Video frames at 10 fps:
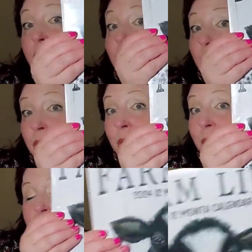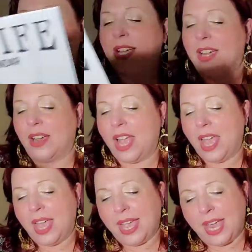do new this year,
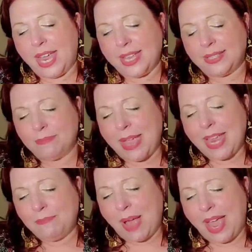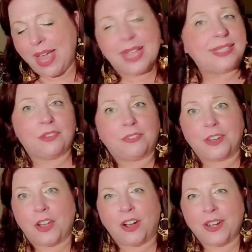is made by a
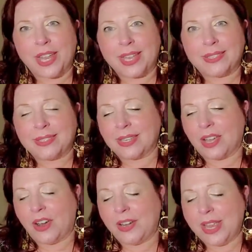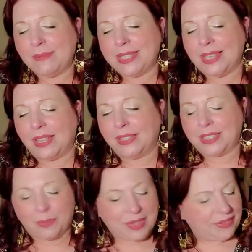different artist. Her name is
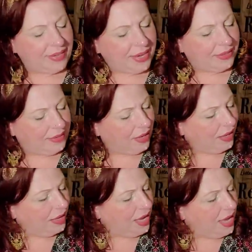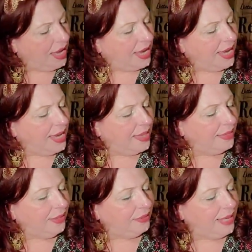Elizabeth Tyndall.
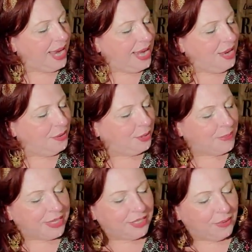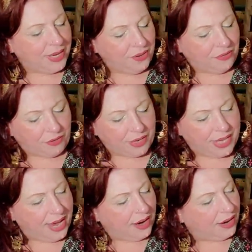The lady who's been doing it for
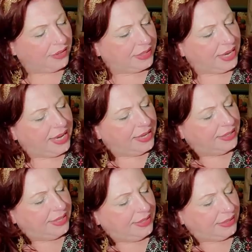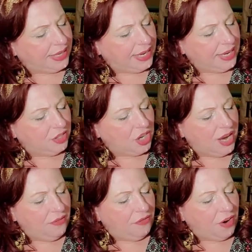years is this lady,
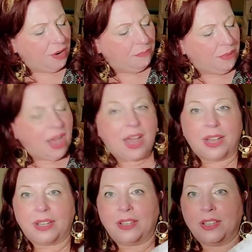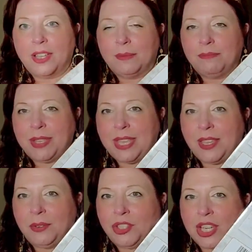Jennifer Pugh.
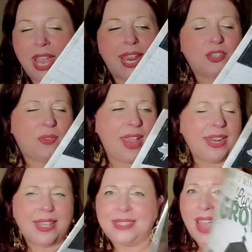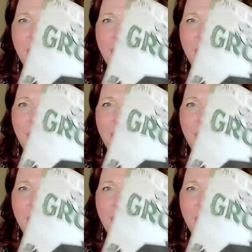P-U-G-H, right? Is